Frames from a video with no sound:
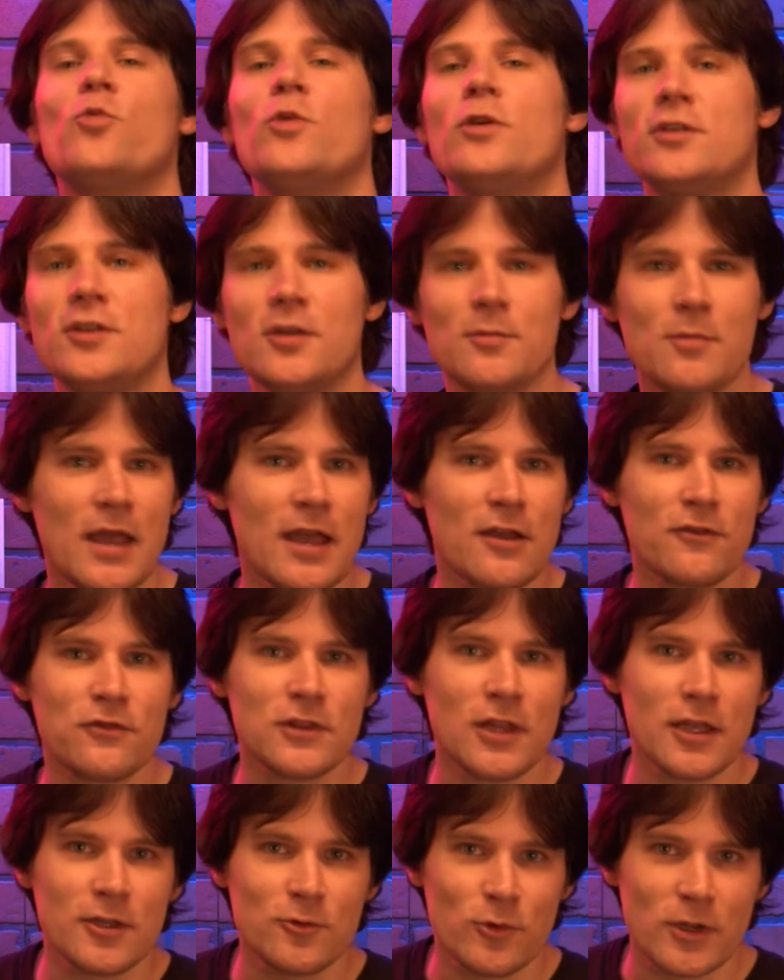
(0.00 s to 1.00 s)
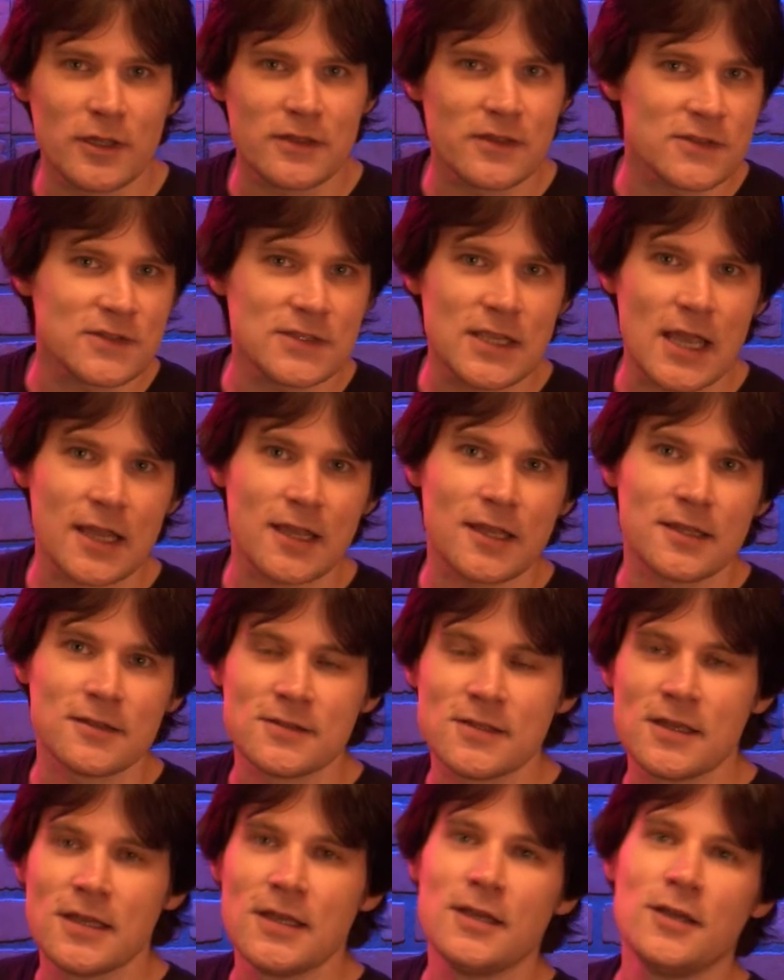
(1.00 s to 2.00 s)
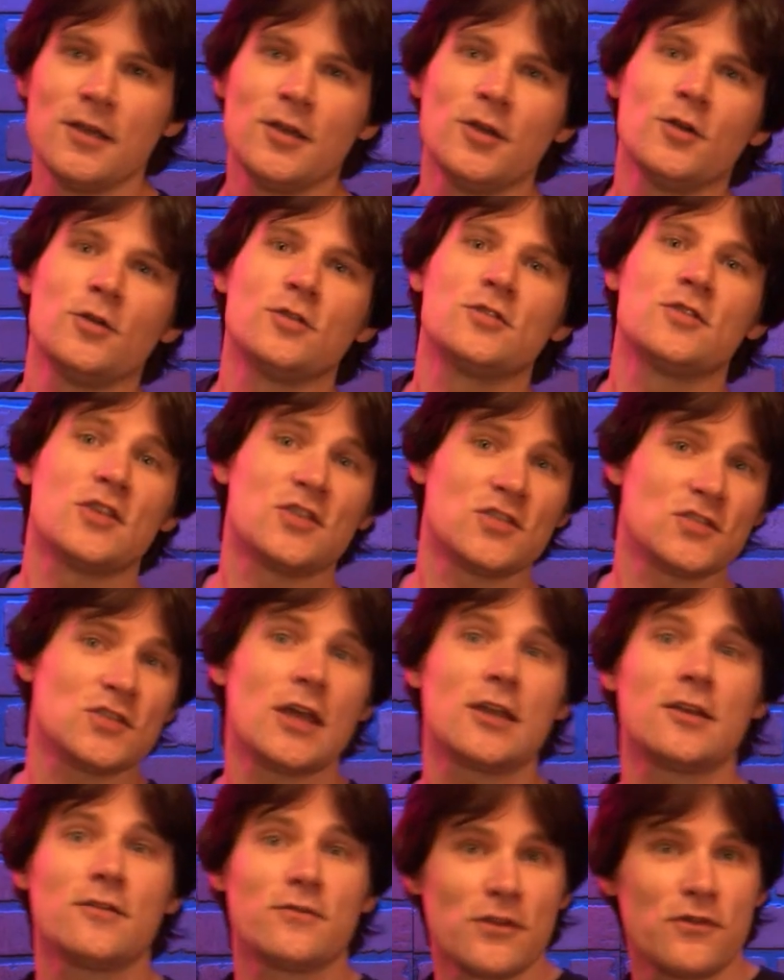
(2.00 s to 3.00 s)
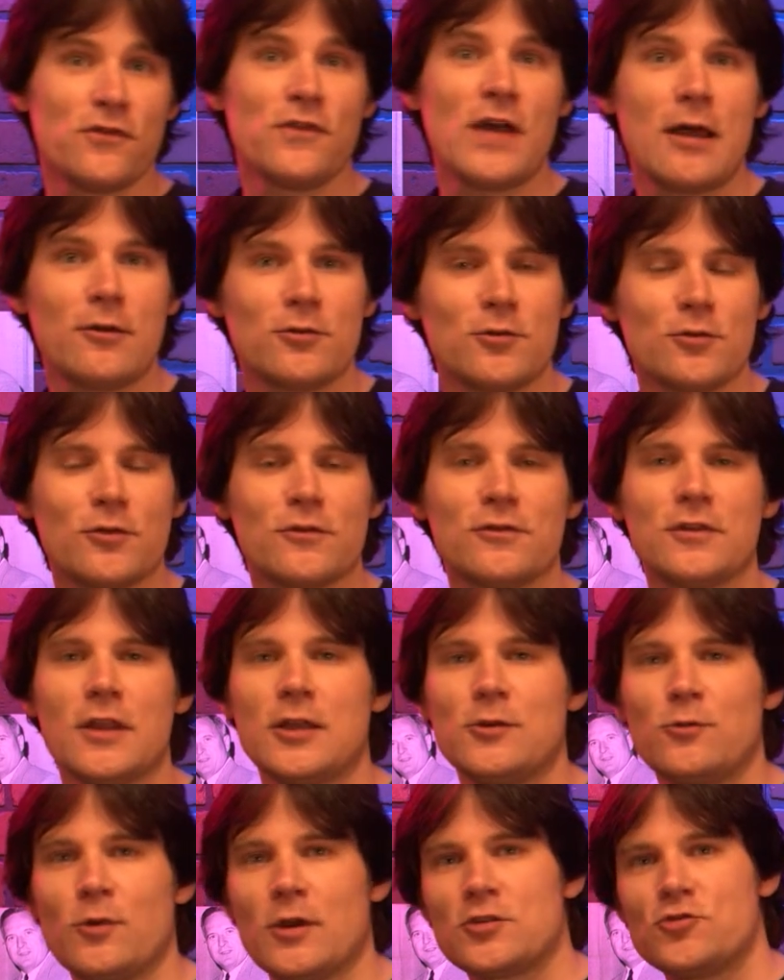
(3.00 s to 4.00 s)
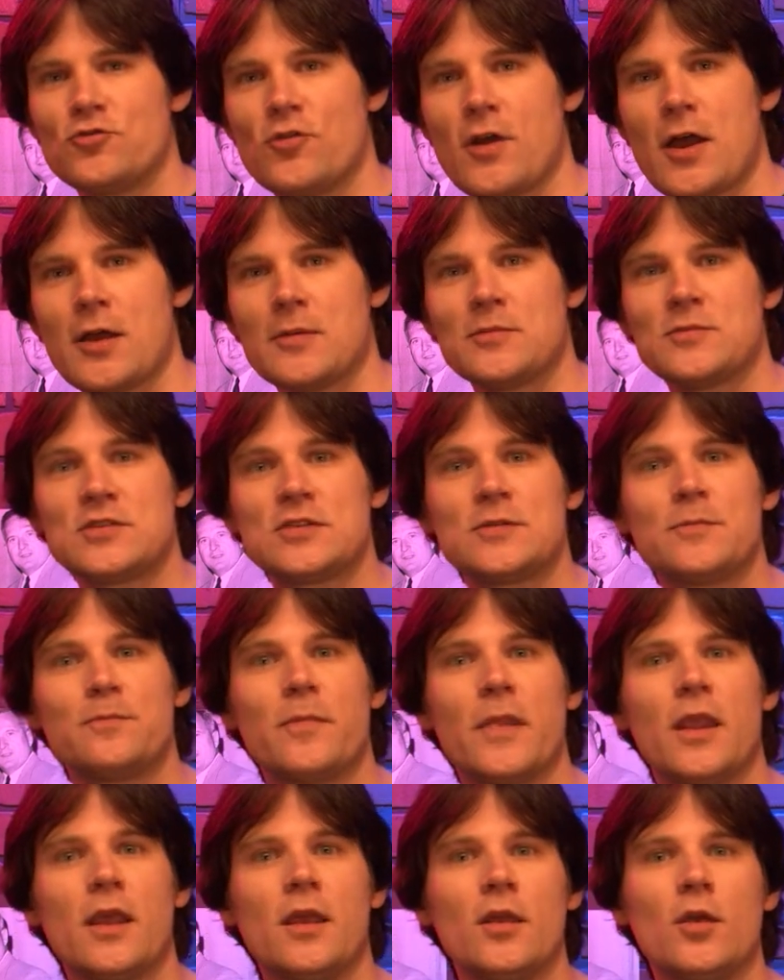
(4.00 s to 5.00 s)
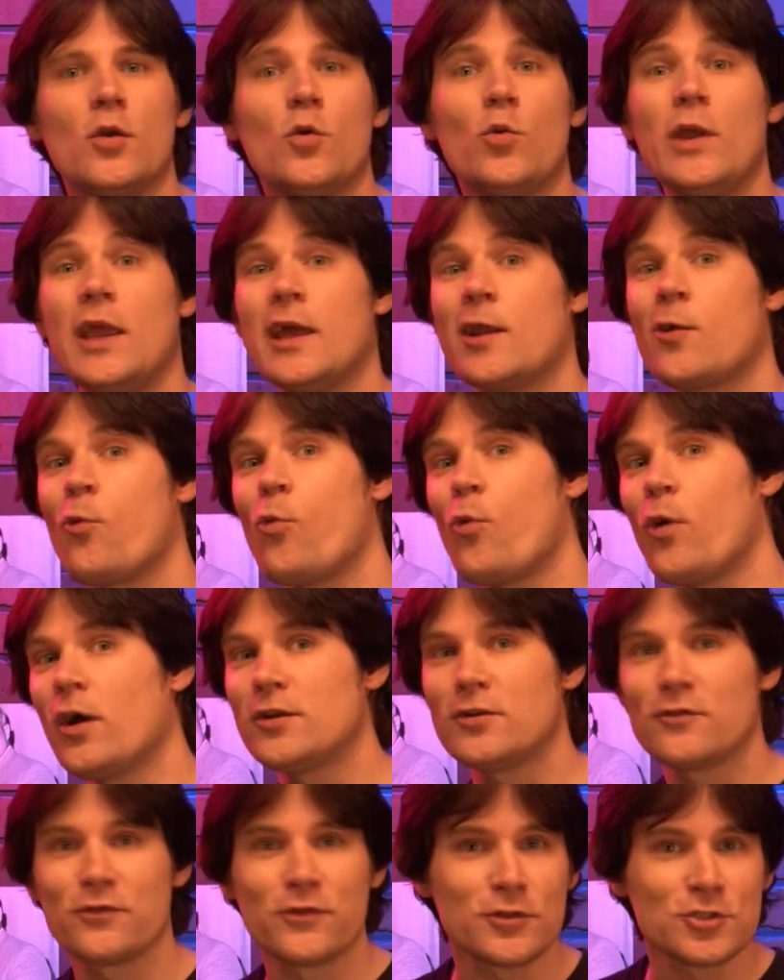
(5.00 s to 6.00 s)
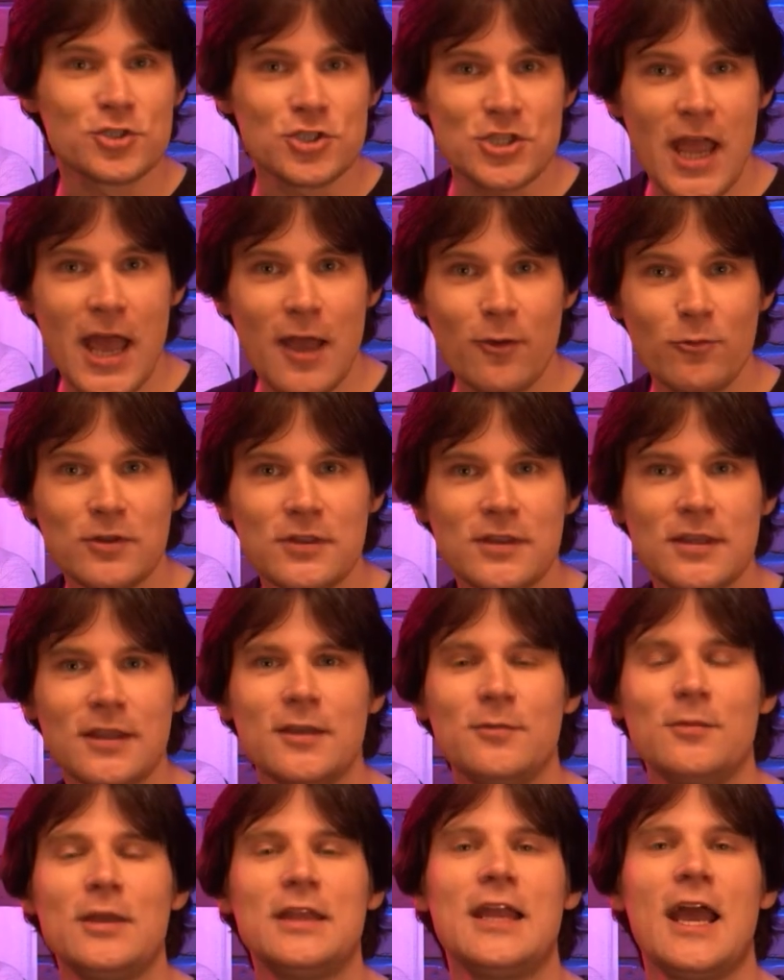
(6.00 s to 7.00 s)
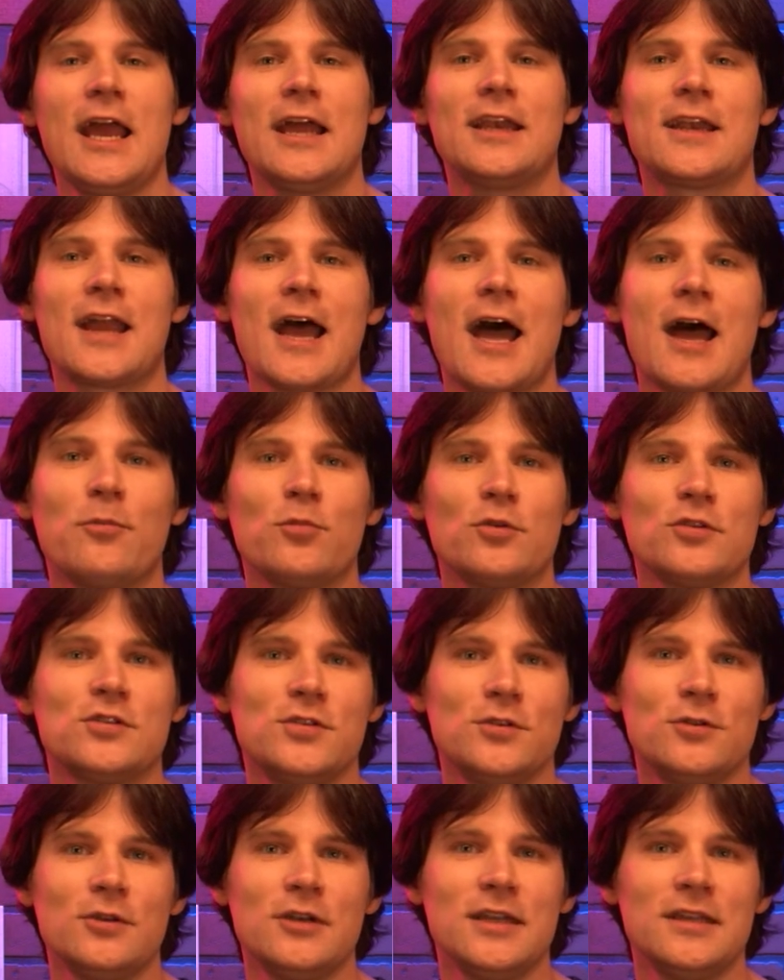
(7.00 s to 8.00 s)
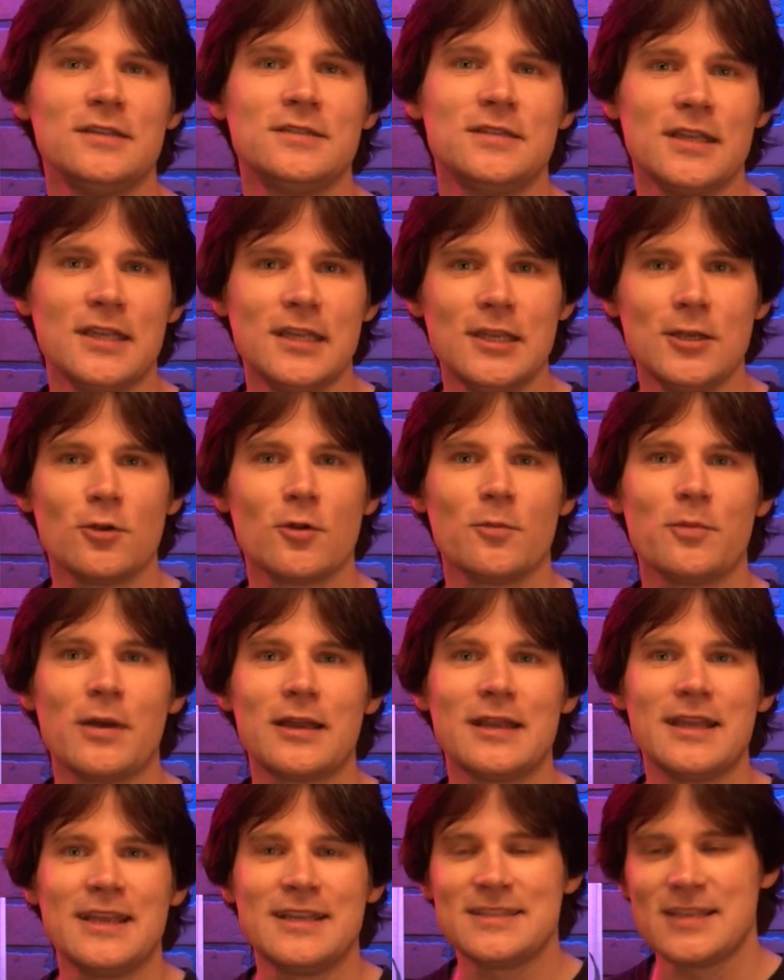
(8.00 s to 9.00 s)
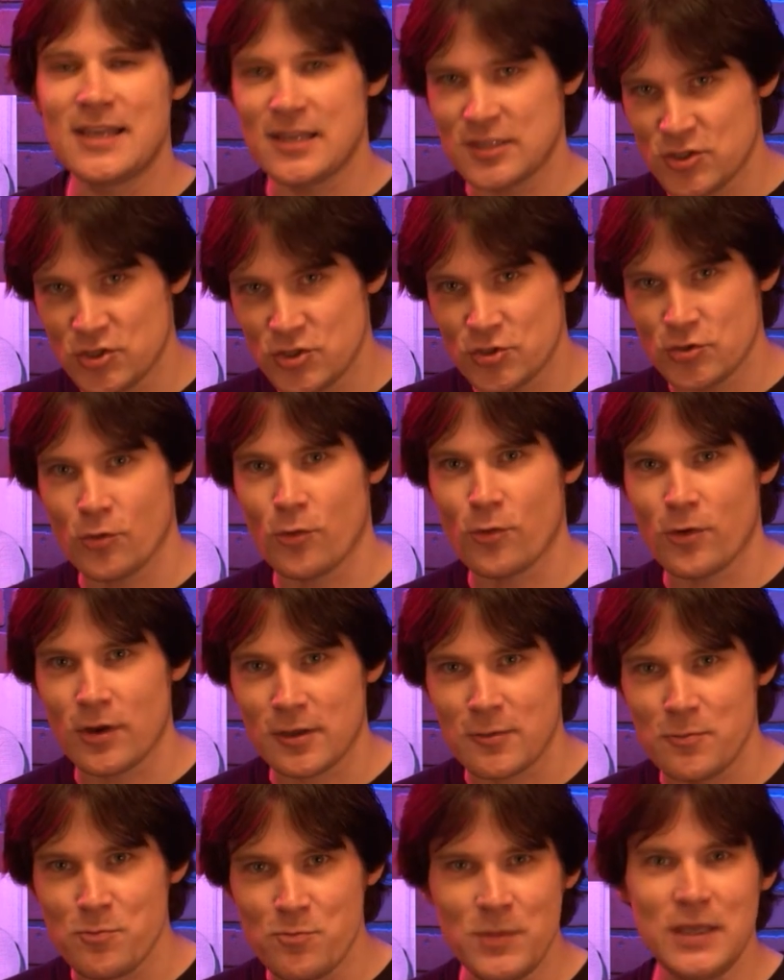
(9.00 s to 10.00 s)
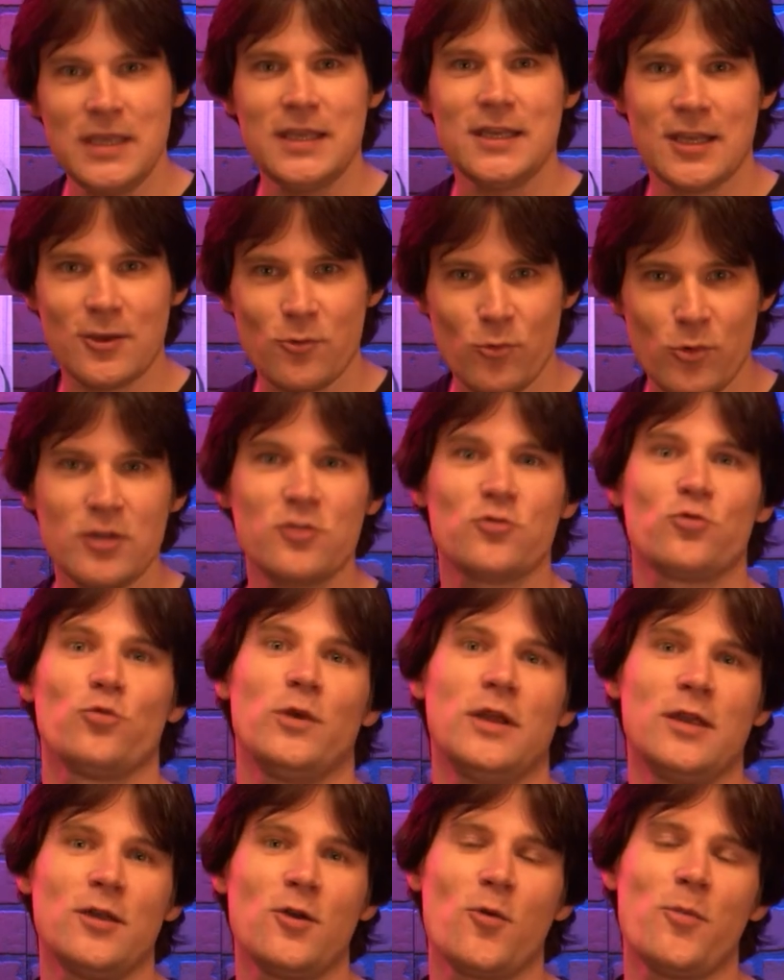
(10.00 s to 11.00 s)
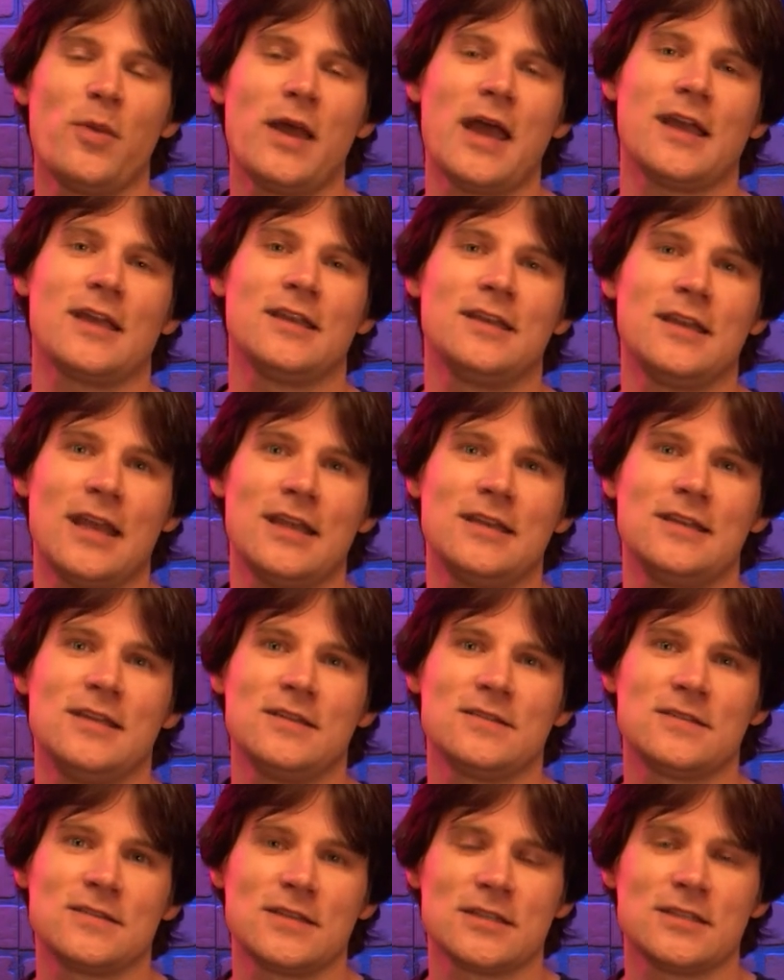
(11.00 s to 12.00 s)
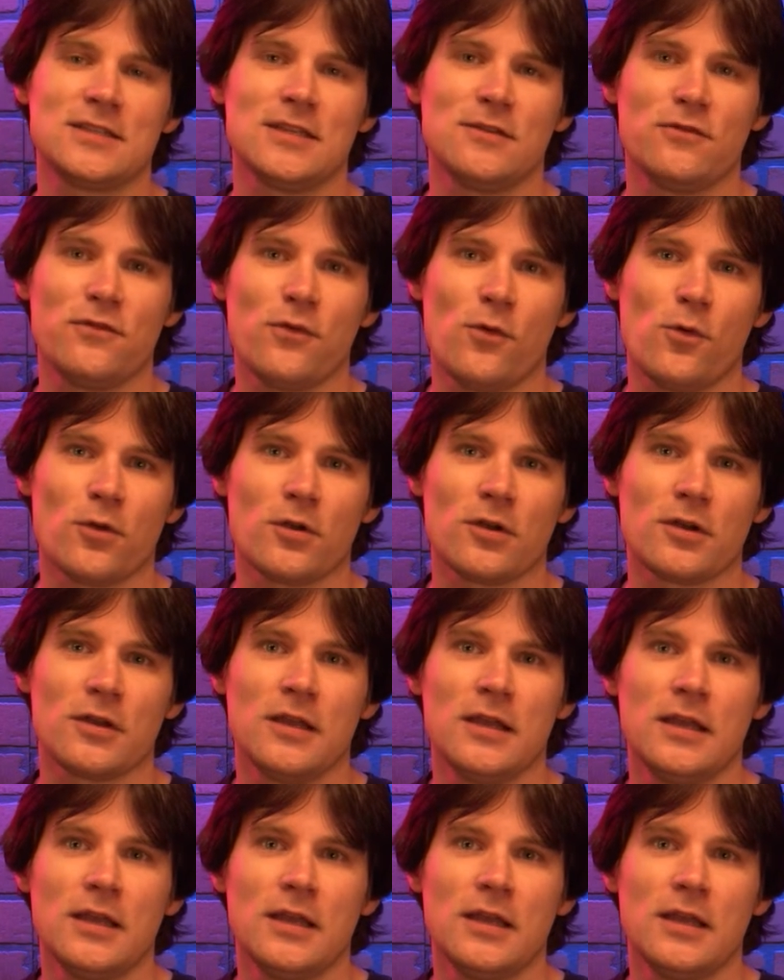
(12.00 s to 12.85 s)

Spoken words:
William F. Ludwig II, the son of the founder of Ludwig Drums. We had a wonderful chat with him and had an opportunity to hear about his historic meeting with Ringo back in 1964.